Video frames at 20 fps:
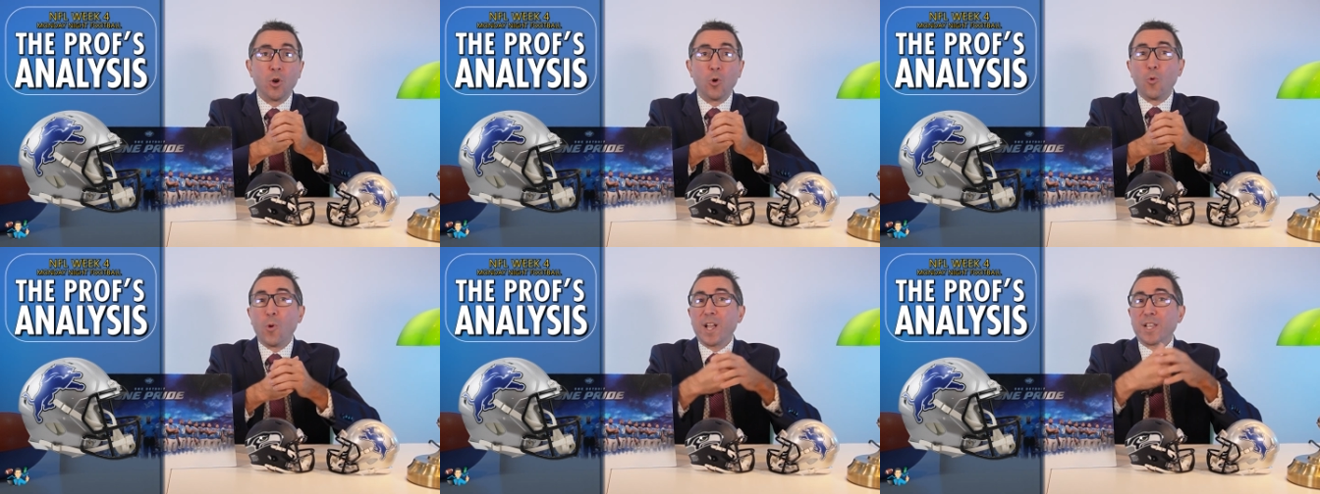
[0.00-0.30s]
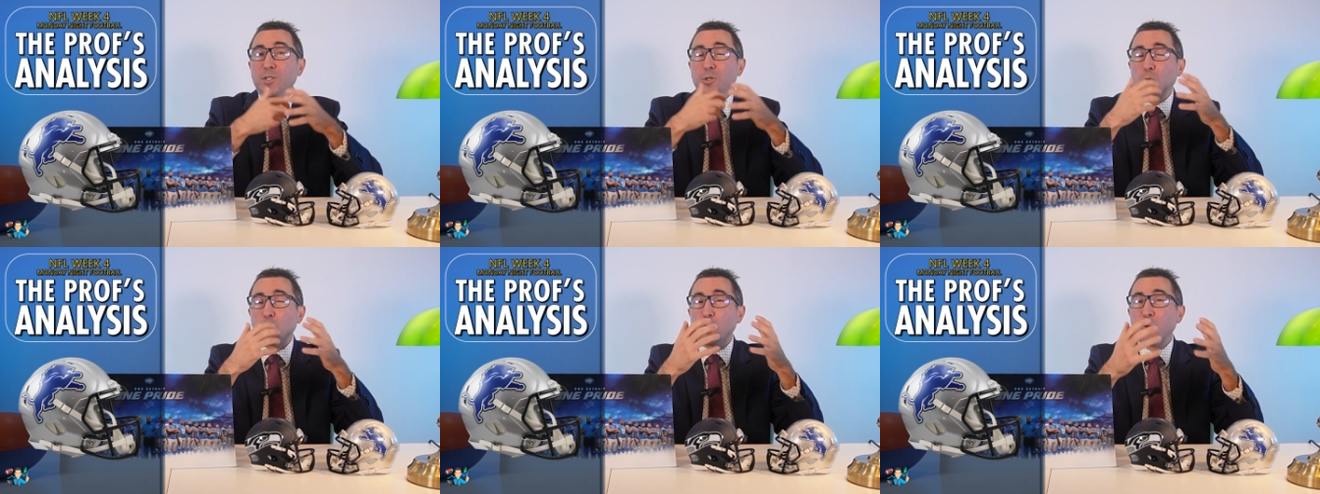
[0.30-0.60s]
who
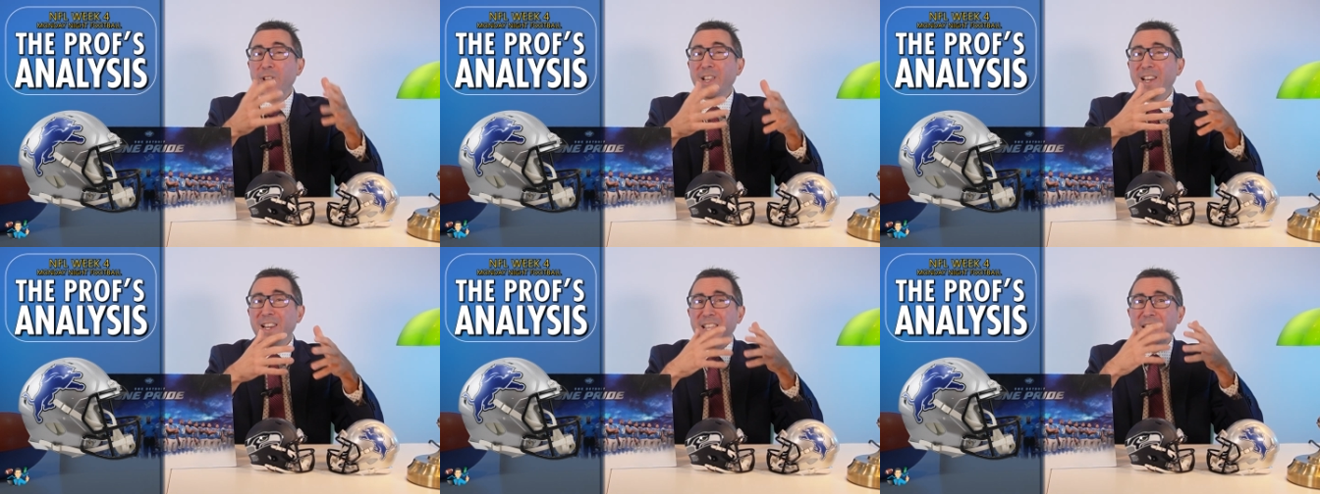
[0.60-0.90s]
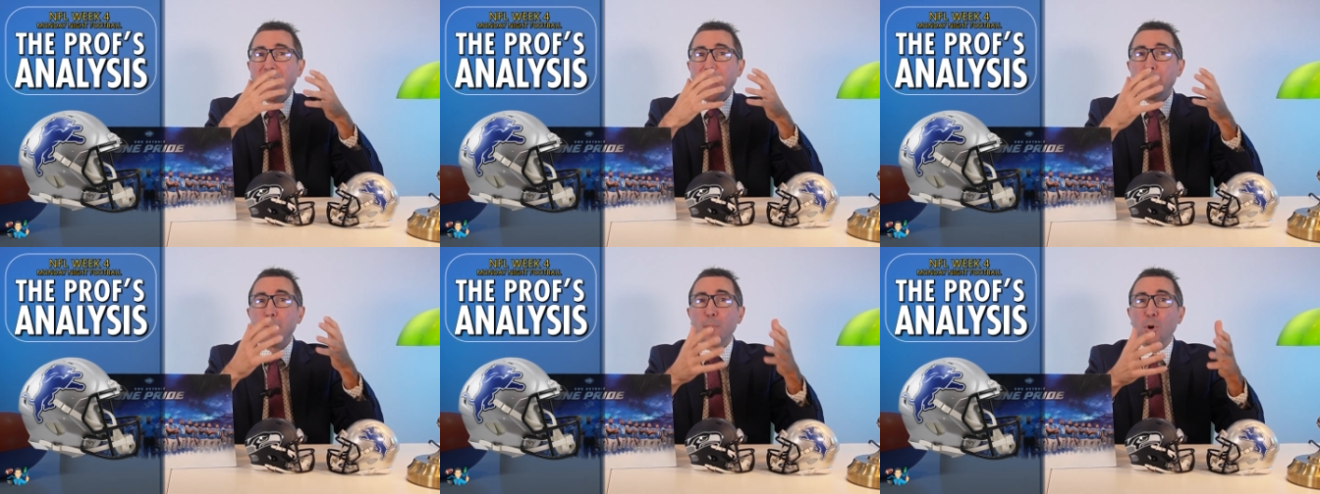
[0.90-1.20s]
has
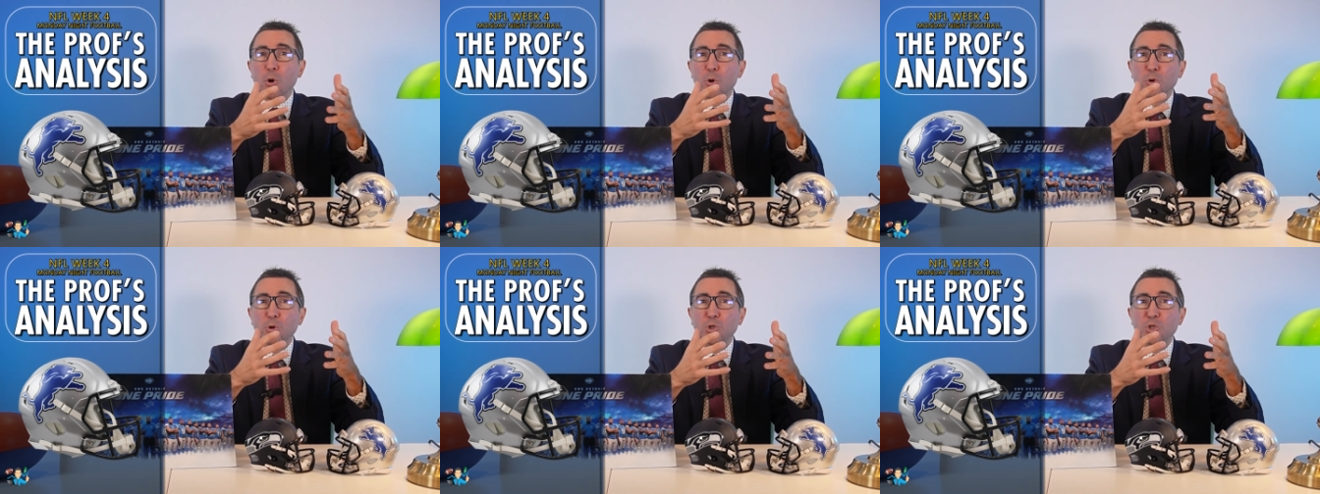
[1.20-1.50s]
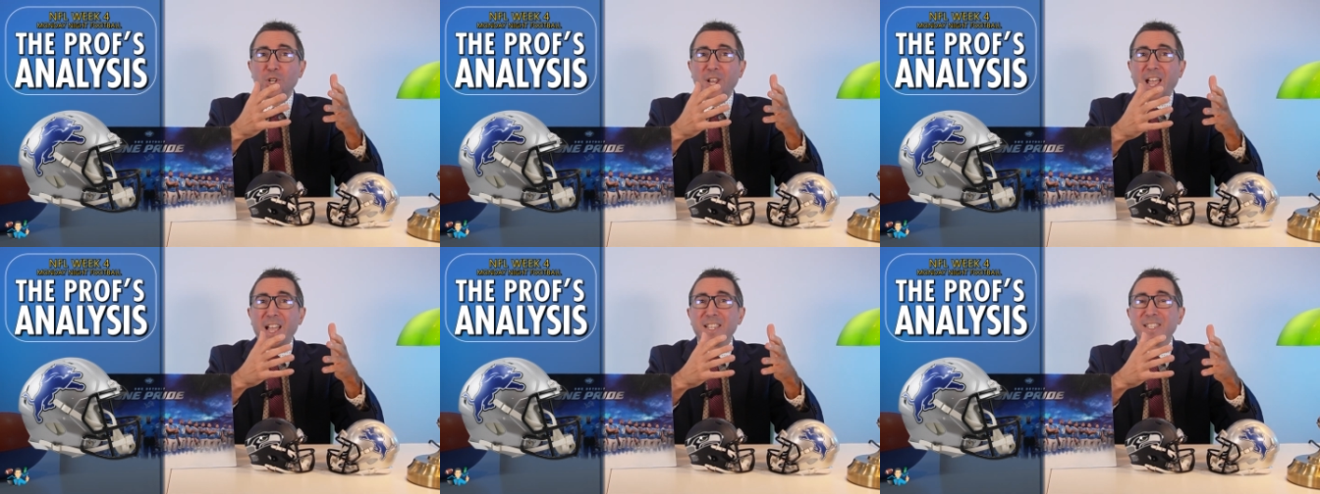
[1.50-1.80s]
really
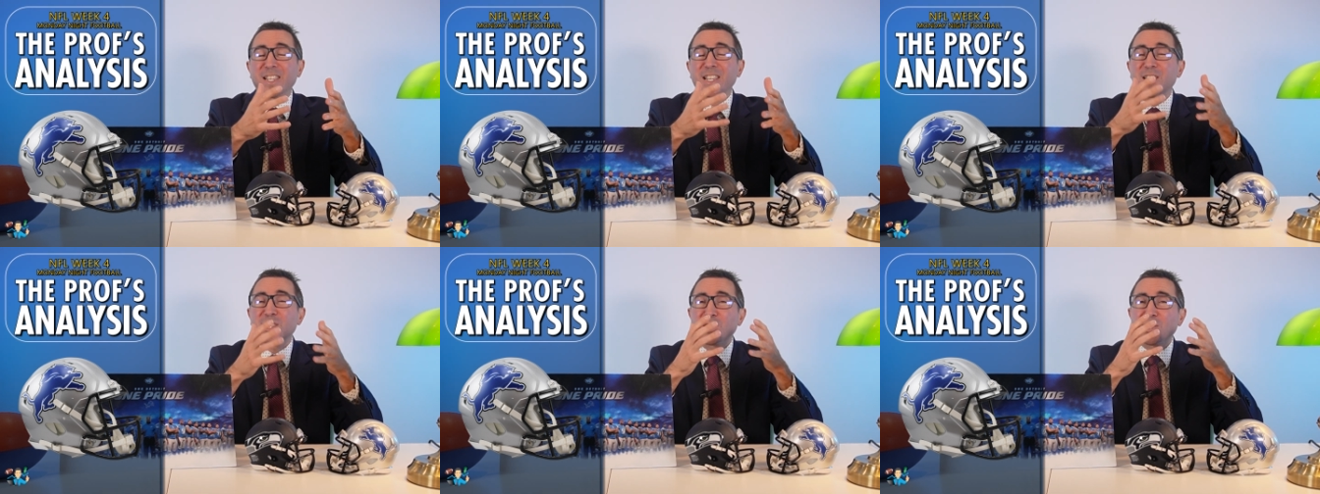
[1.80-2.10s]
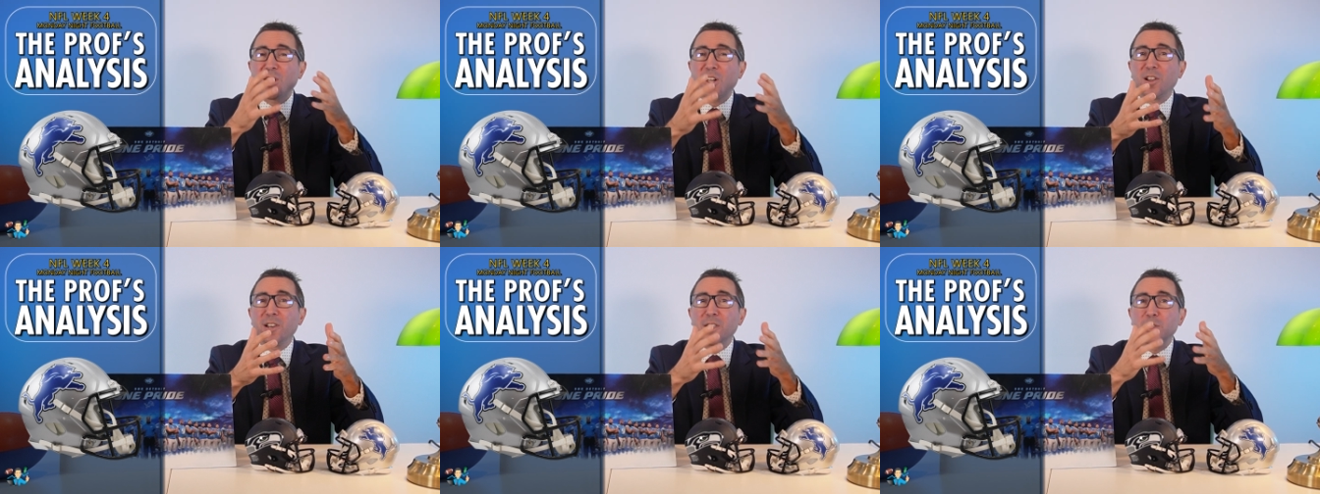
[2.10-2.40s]
emerged as a
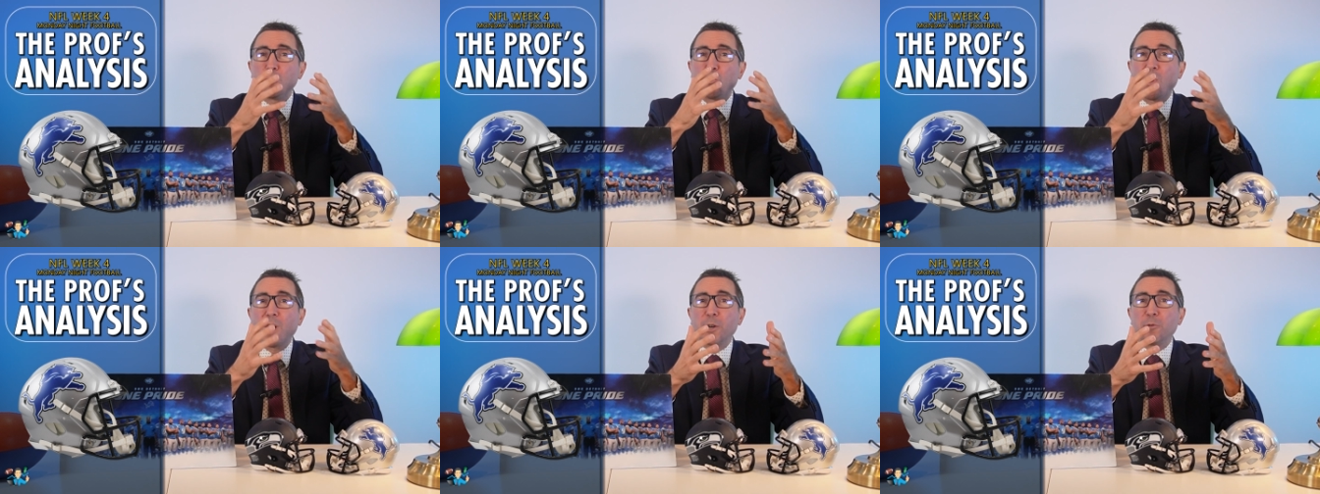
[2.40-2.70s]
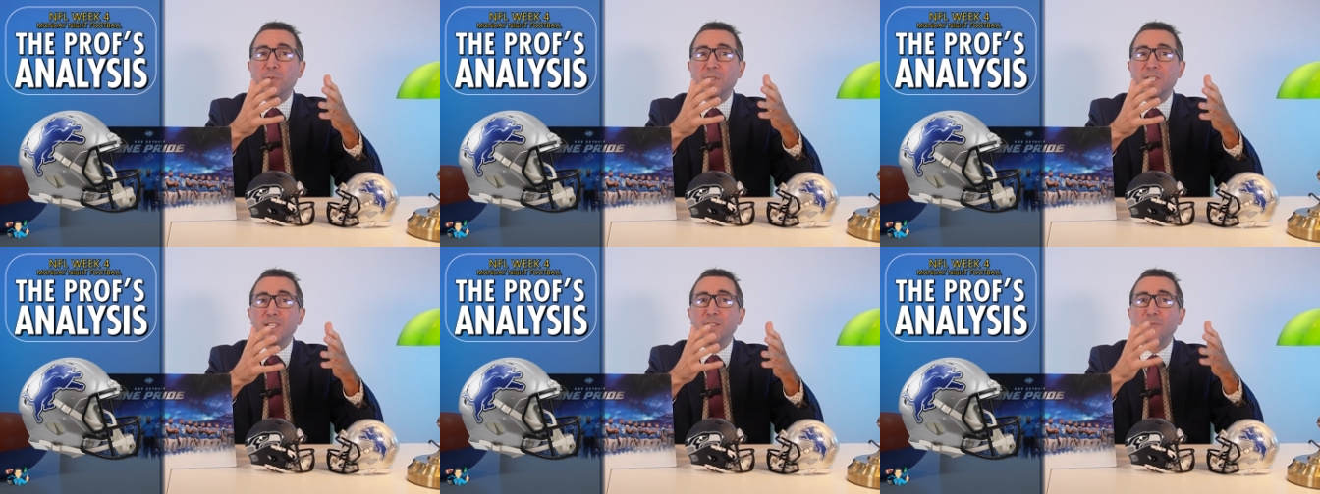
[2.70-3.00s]
solid
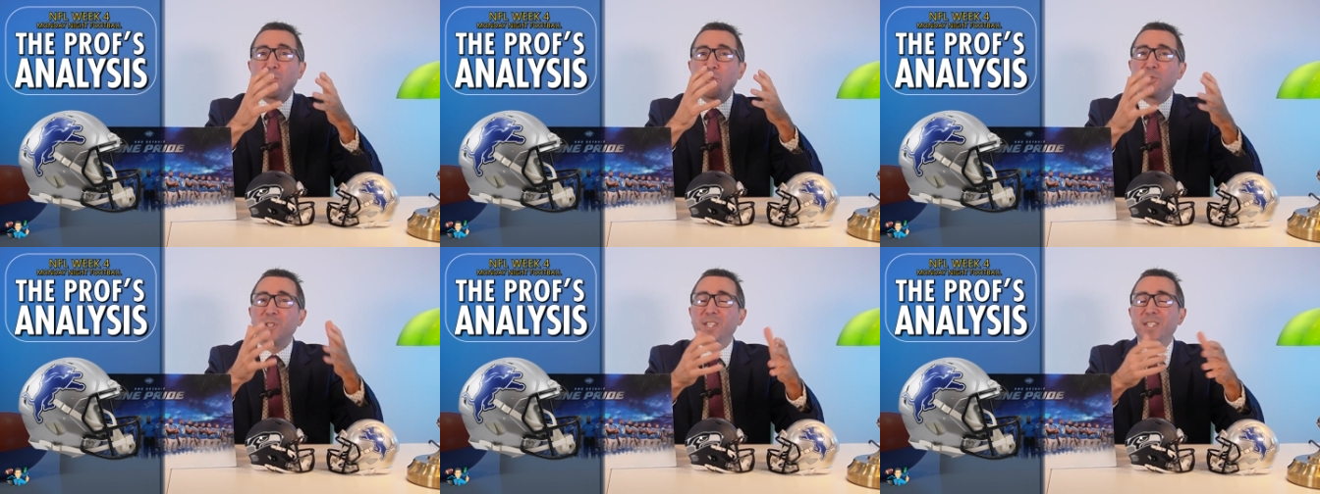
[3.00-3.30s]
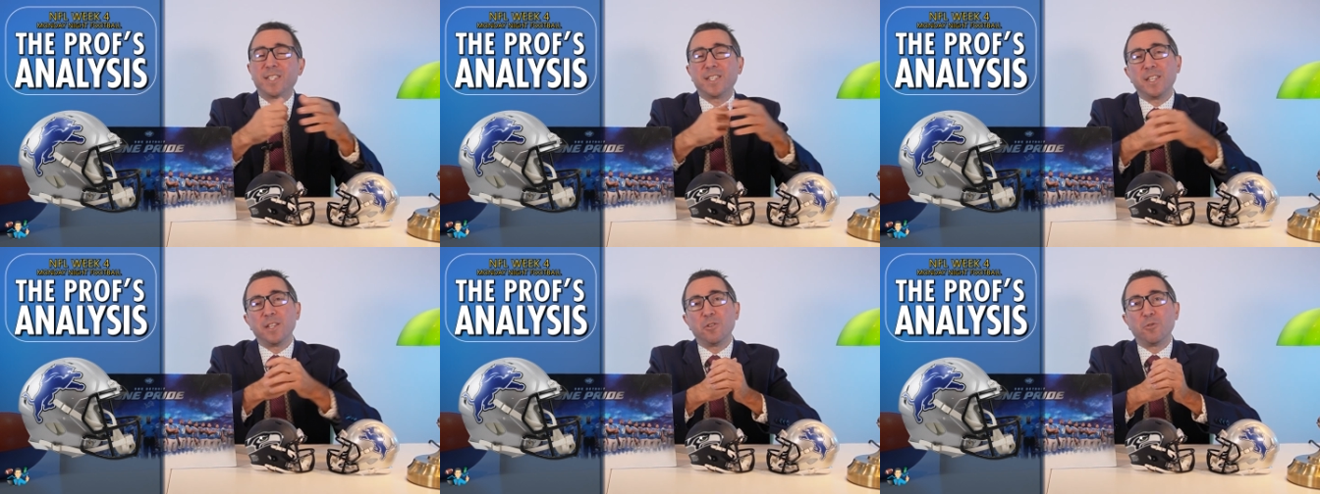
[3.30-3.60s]
wide receiver
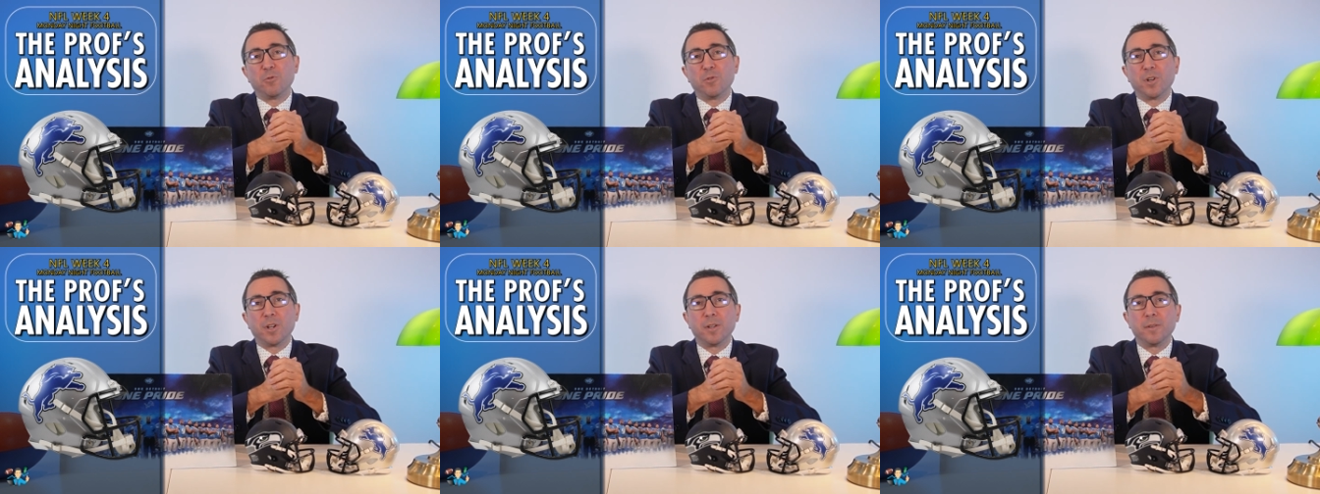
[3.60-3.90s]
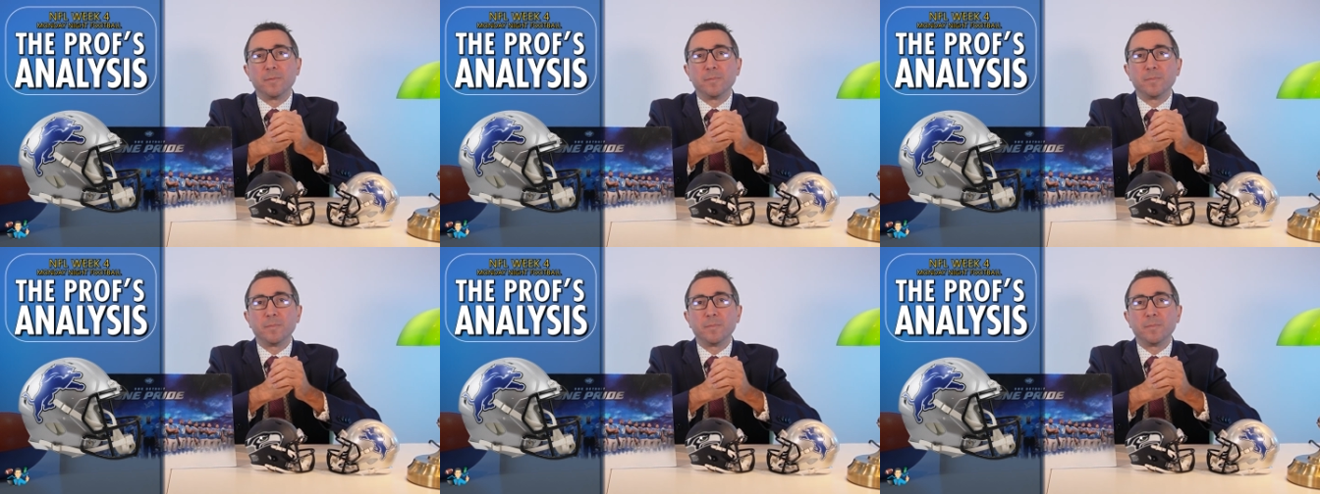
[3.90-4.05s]
this year.